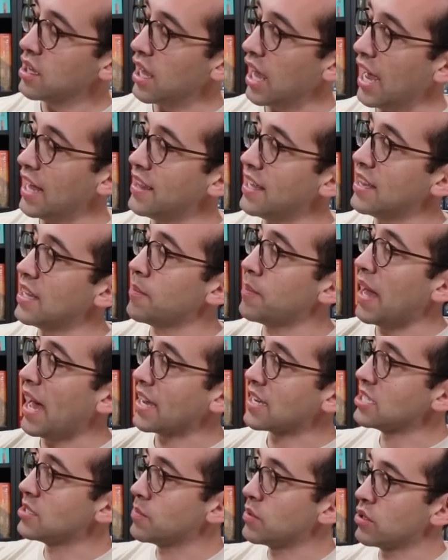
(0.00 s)
and then the
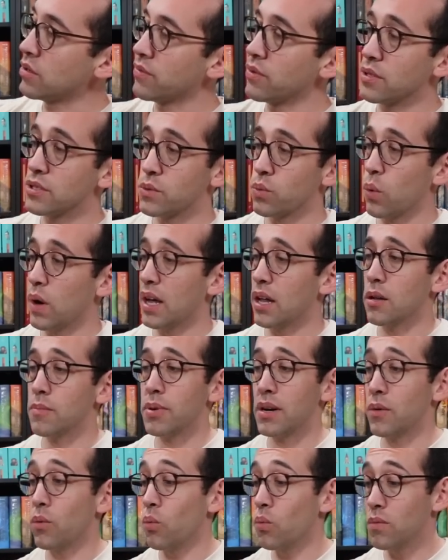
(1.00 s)
back is beautiful as well,
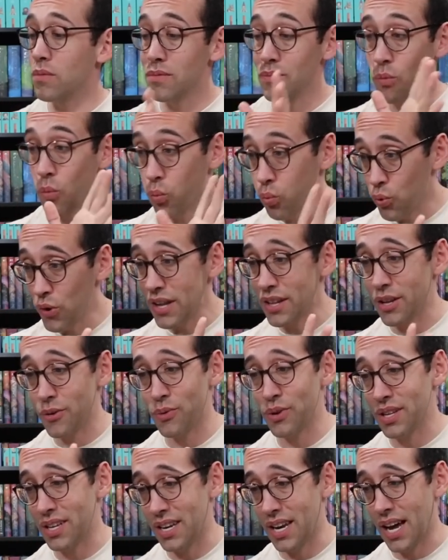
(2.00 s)
but really,
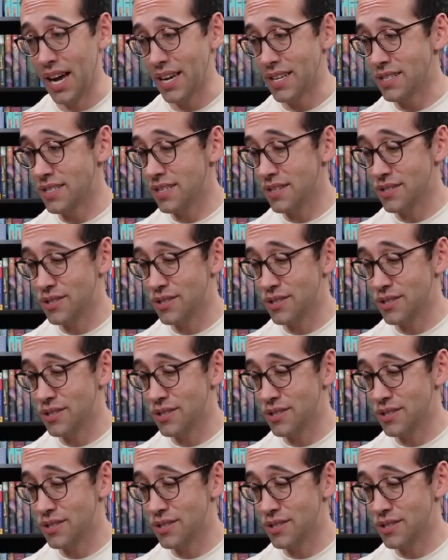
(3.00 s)
really nice.